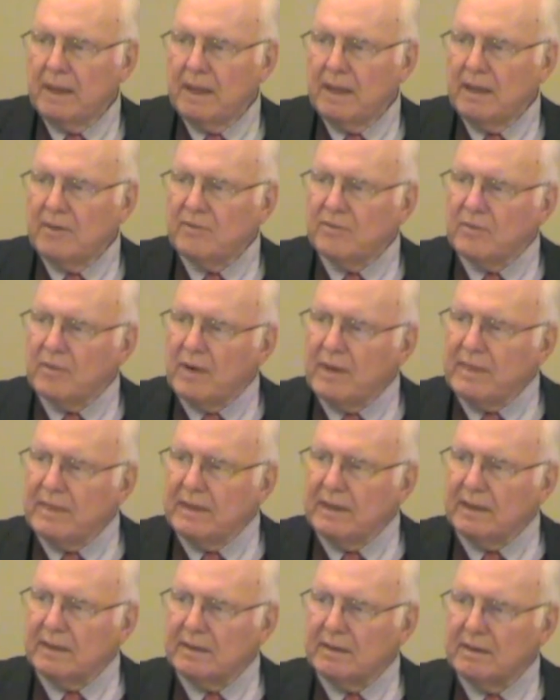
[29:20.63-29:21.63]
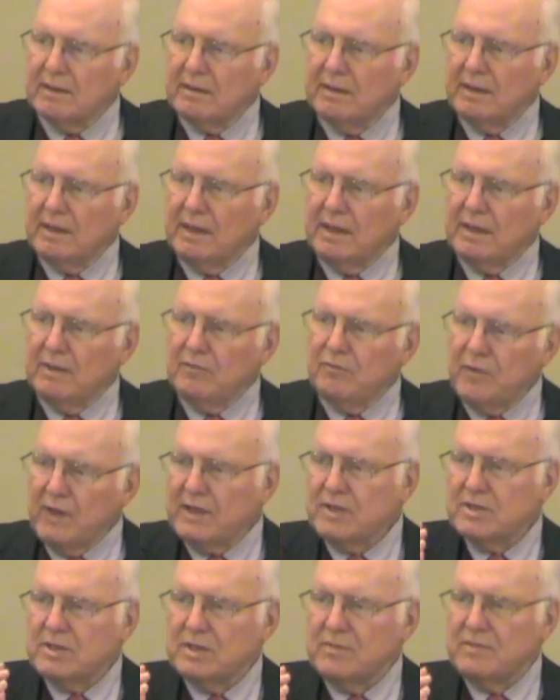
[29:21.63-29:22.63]
And so I think that the
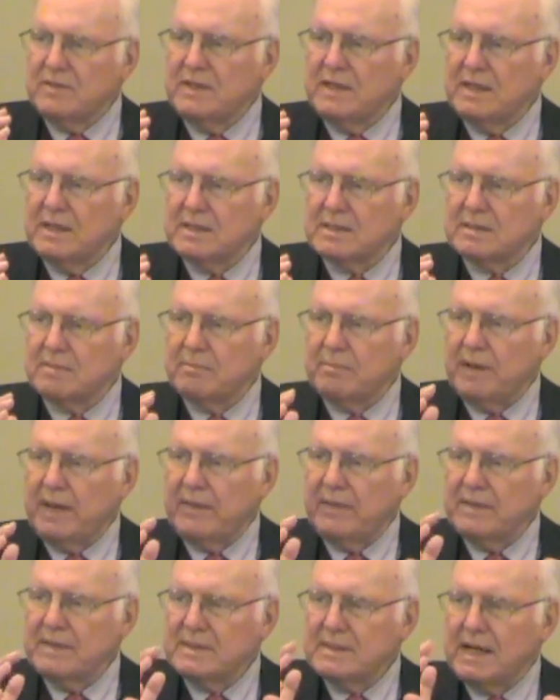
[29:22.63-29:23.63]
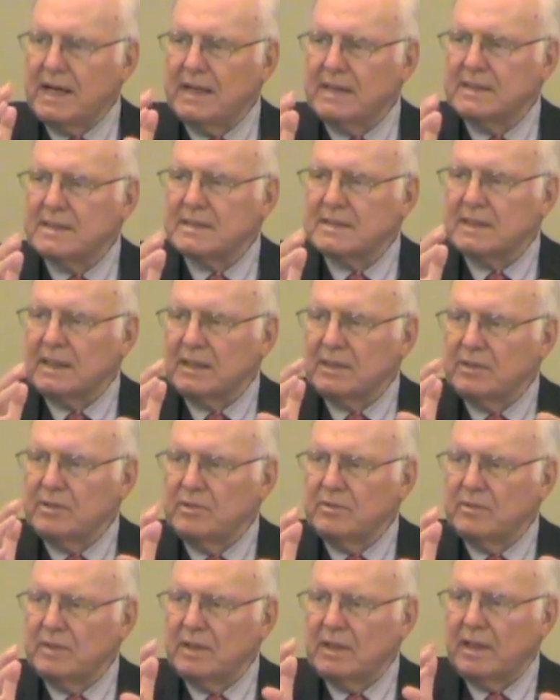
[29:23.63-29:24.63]
invention of deism by the scientists like
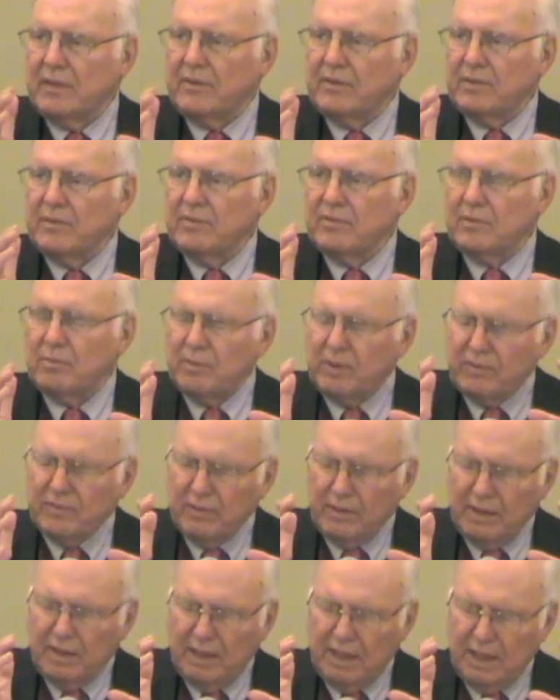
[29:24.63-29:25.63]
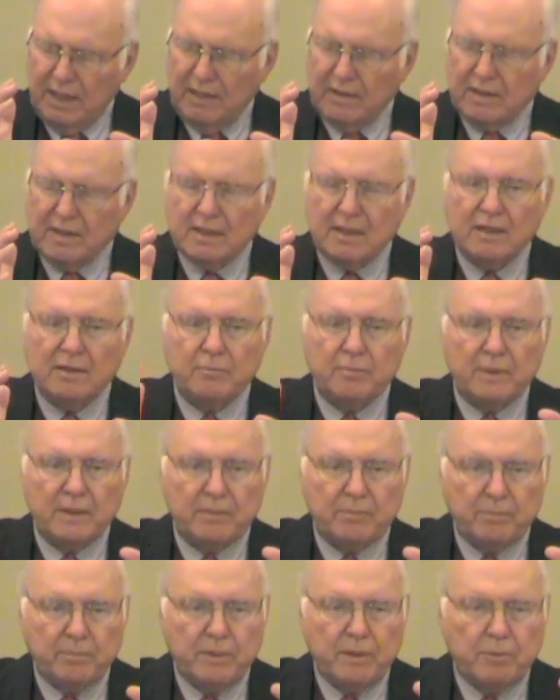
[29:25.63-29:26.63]
Newton and others, it wasn't he that did it, but
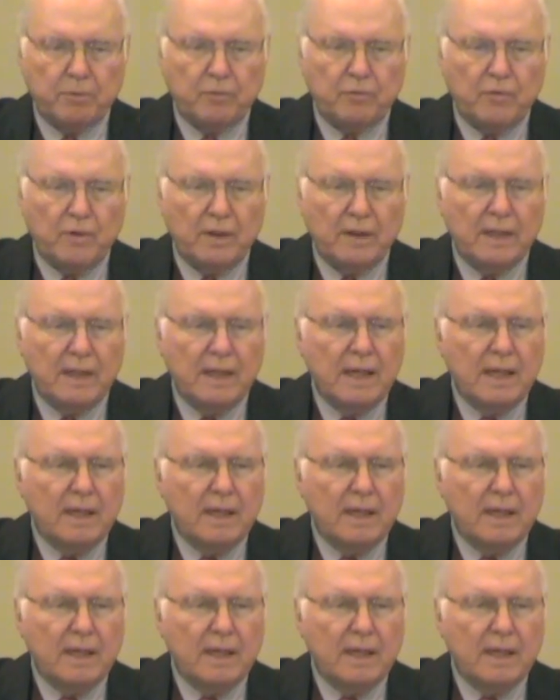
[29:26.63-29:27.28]
people fought,